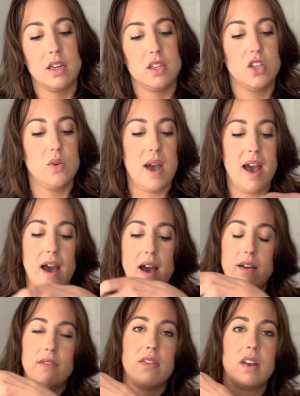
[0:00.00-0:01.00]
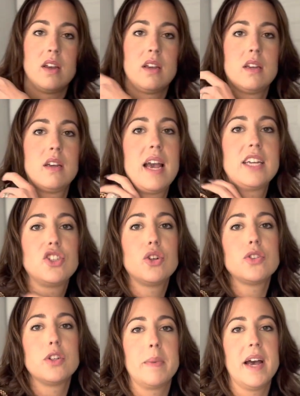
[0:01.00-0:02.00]
you have a
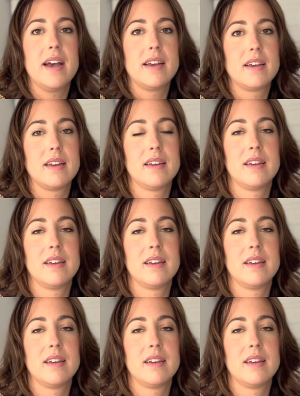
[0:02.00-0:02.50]
shoulder bag.